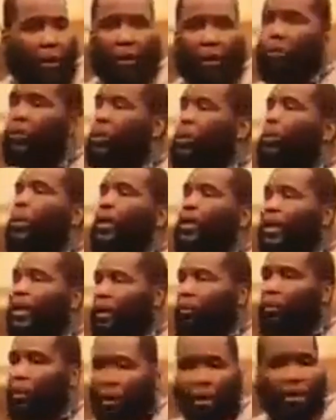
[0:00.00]
them. We wake
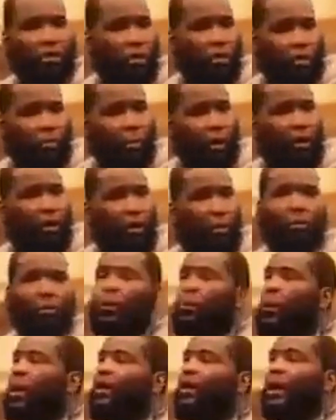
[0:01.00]
up wanting to dress better than them.
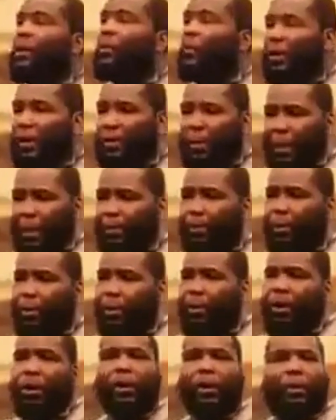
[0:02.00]
We wake up wanting to make
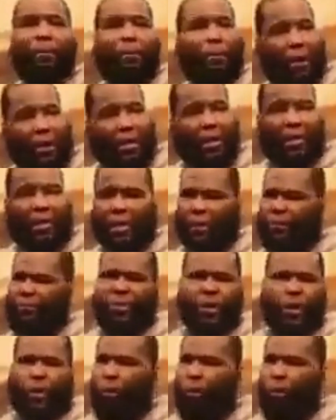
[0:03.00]
more money than them.